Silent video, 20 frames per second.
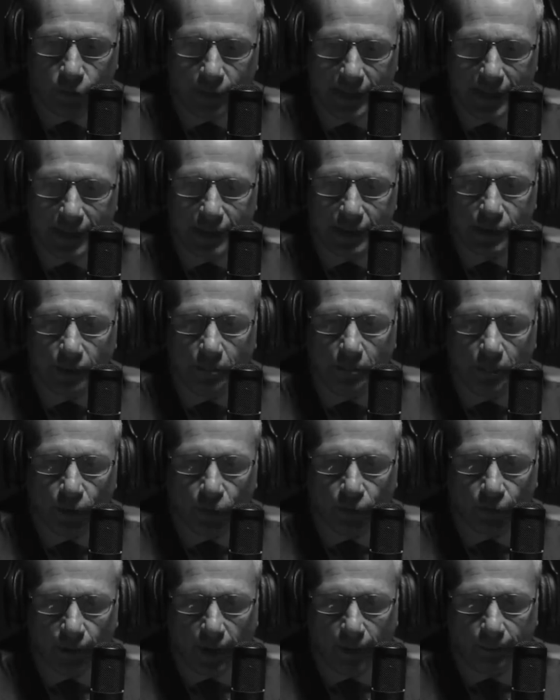we needed to
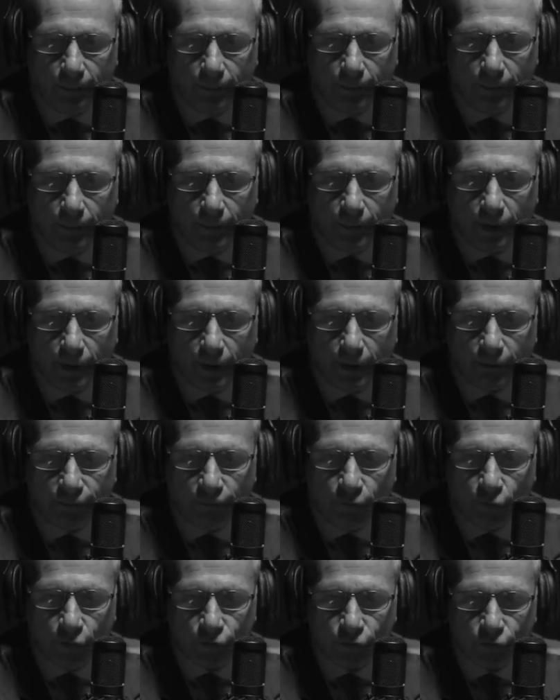build up our
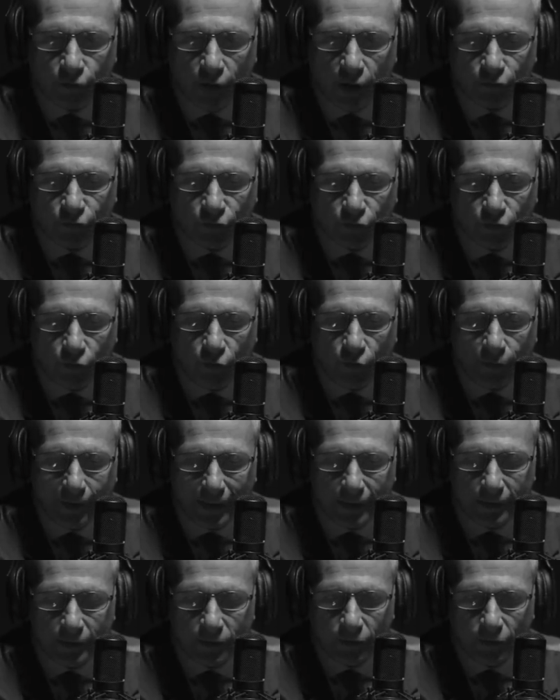force structure
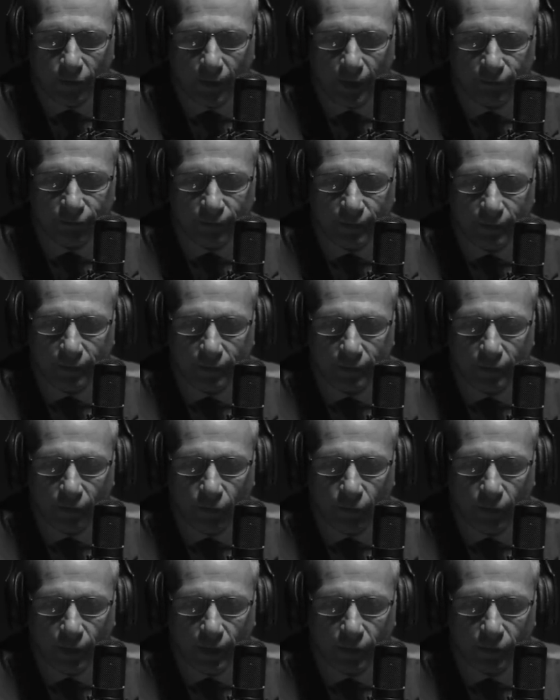going into Af-
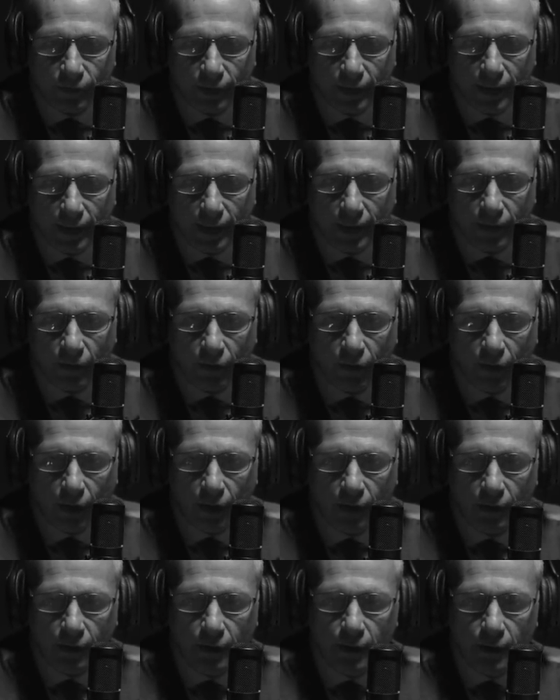going into
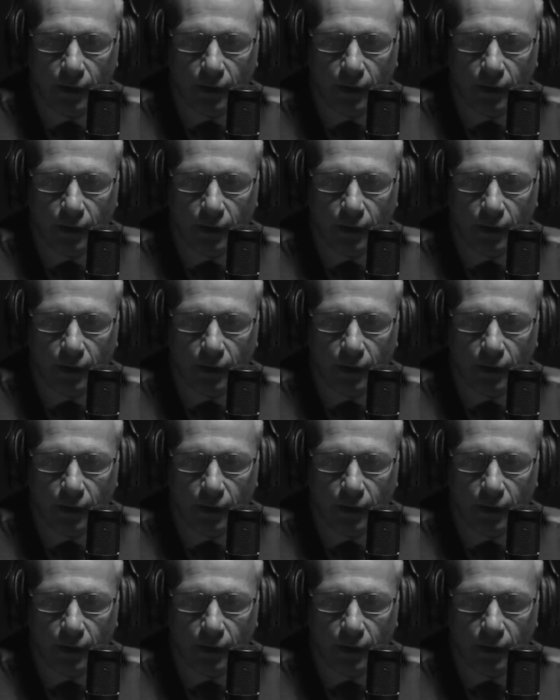Kandahar.